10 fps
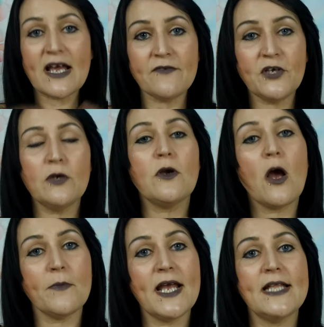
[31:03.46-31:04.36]
had a few
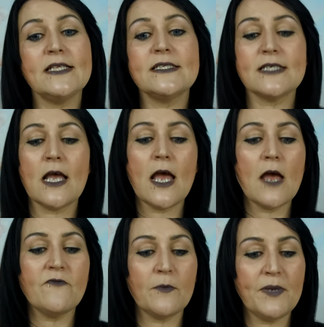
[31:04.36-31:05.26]
comments
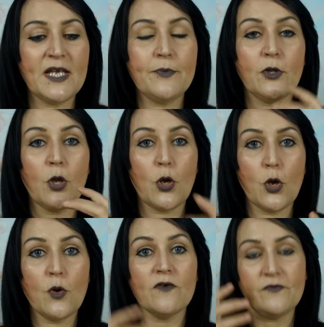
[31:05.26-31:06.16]
from people
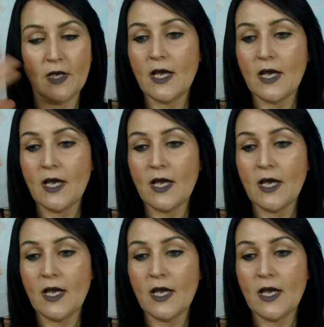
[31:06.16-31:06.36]
who